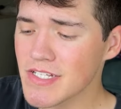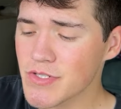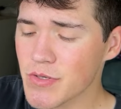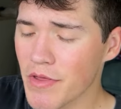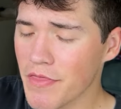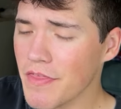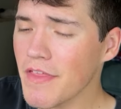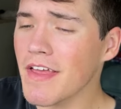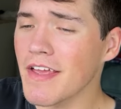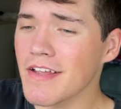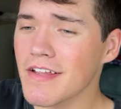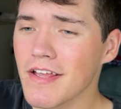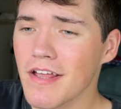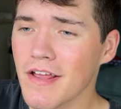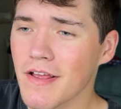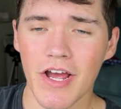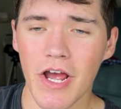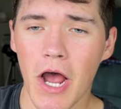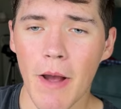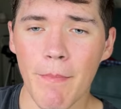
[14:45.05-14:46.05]
So I think,
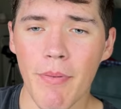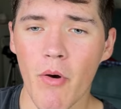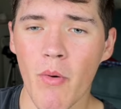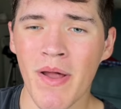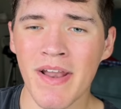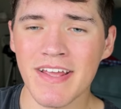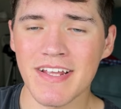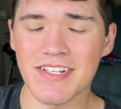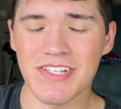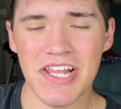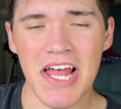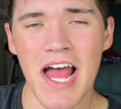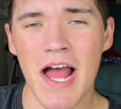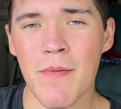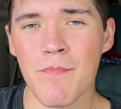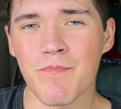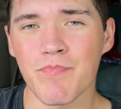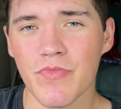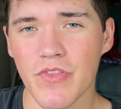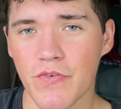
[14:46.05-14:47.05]
how poetic is
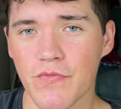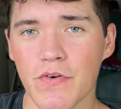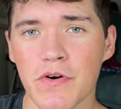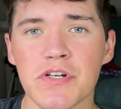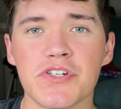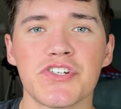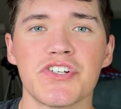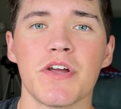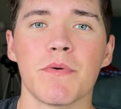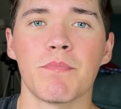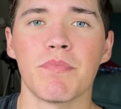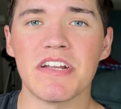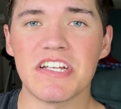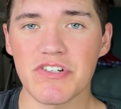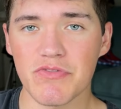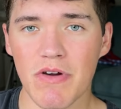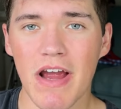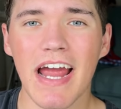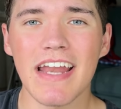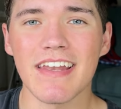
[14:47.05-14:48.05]
that? The first chip we
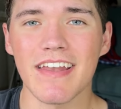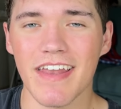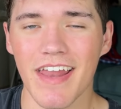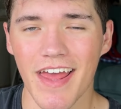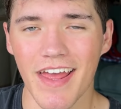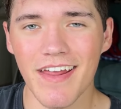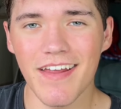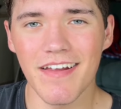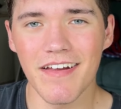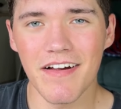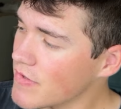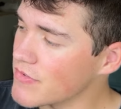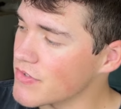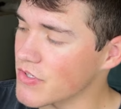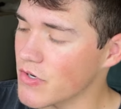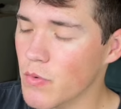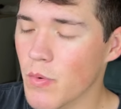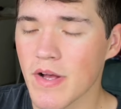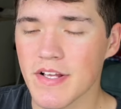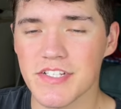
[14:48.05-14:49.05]
tried today,
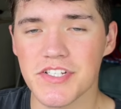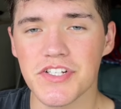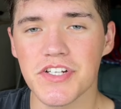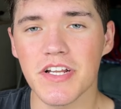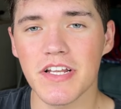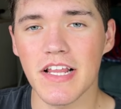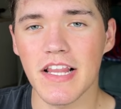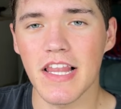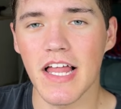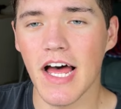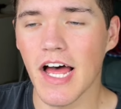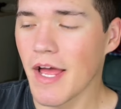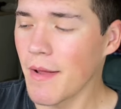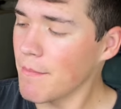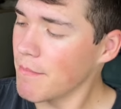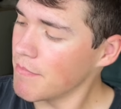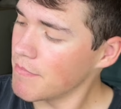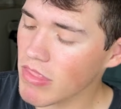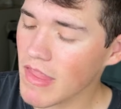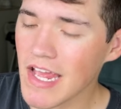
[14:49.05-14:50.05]
the Quest Chili
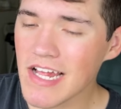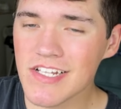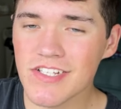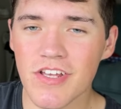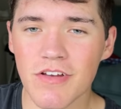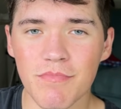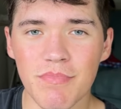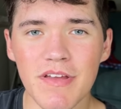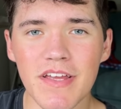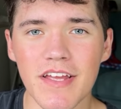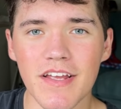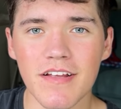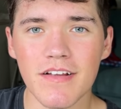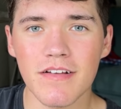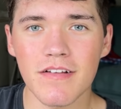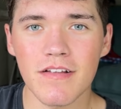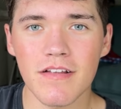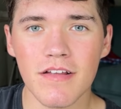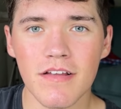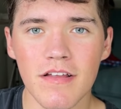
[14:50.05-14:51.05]
Lime, ends up being
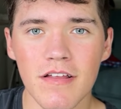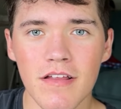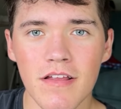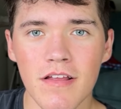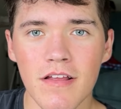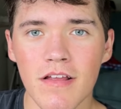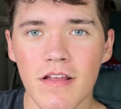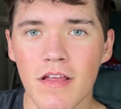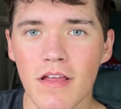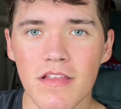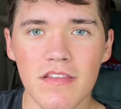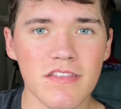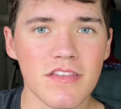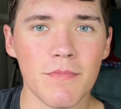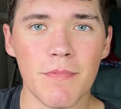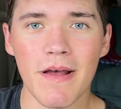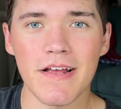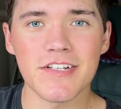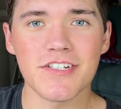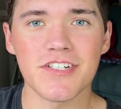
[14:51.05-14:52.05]

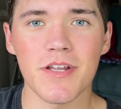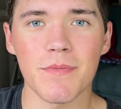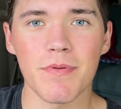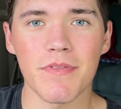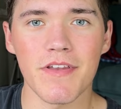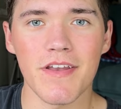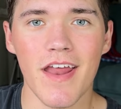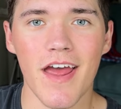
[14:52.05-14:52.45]
the best chip of the